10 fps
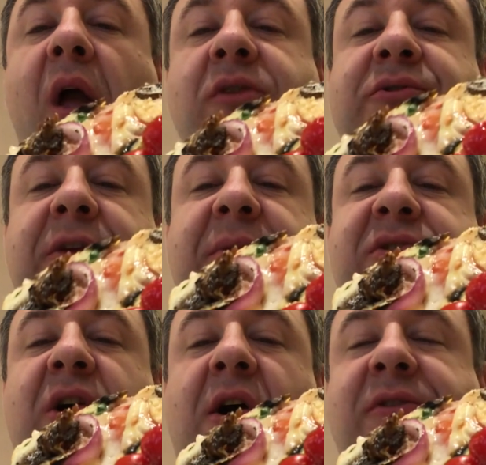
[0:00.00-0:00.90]
I don't think
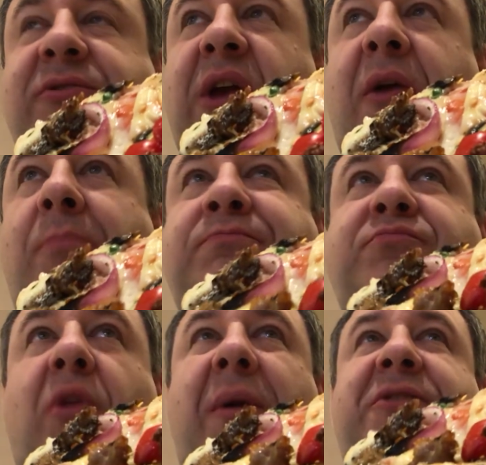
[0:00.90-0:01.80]
Pizza Hut's like
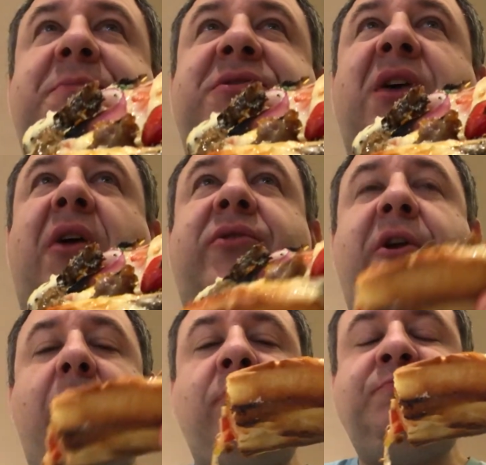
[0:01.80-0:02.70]
the best pizza out
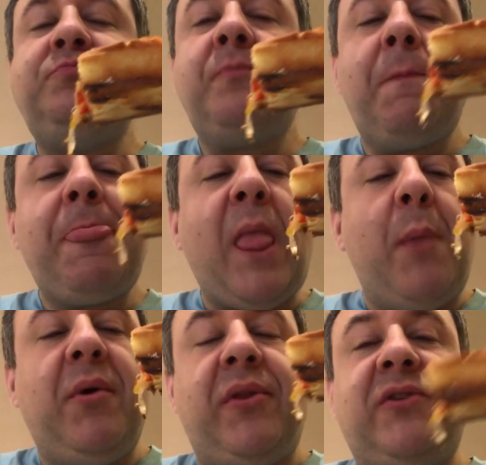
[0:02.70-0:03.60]
there,
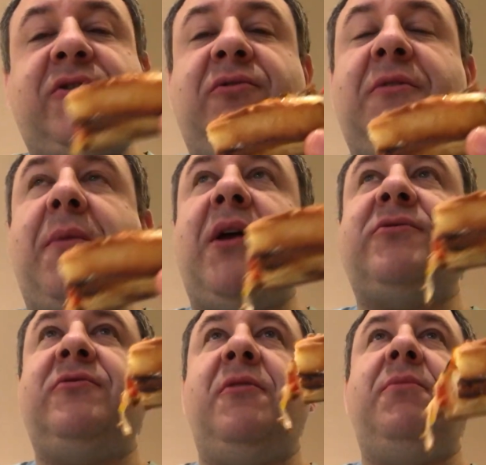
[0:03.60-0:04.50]
but they certainly
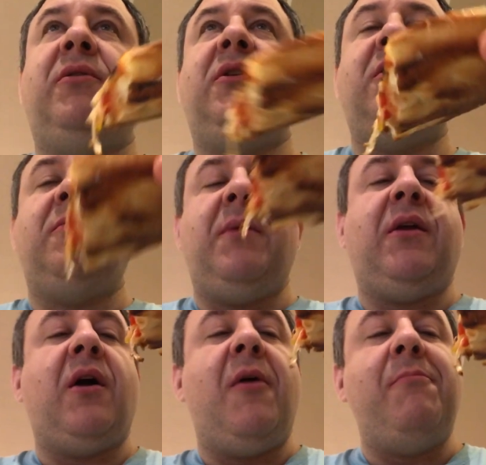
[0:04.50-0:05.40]
mastered the ability to
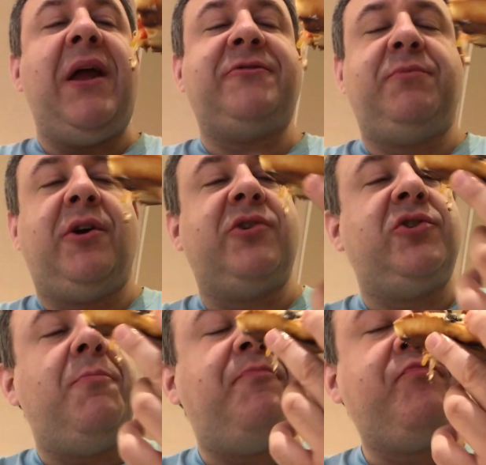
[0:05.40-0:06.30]
make mass production.